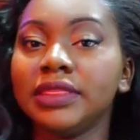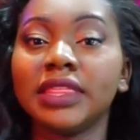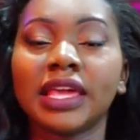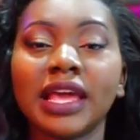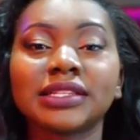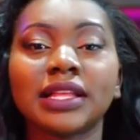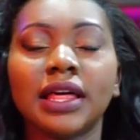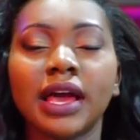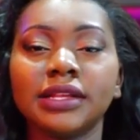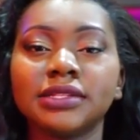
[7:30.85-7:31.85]
They get
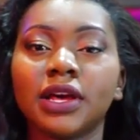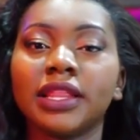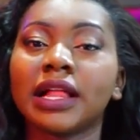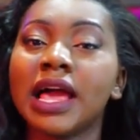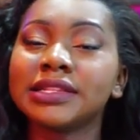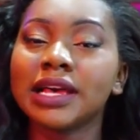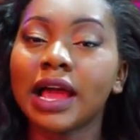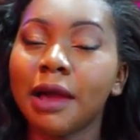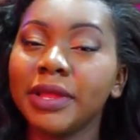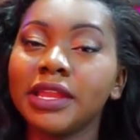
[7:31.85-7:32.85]
clients. The clients
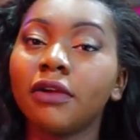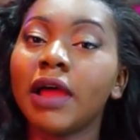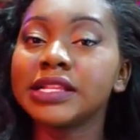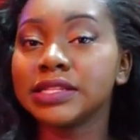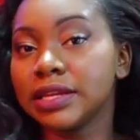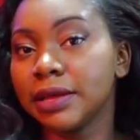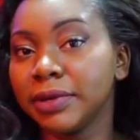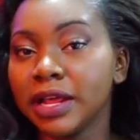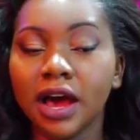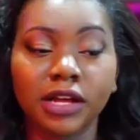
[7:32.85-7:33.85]
are coming, they're writing
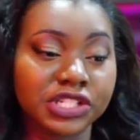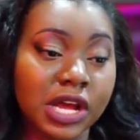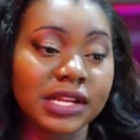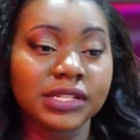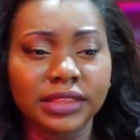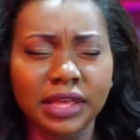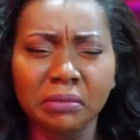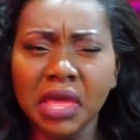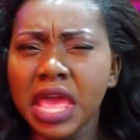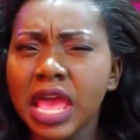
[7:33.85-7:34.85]
them down, charging them.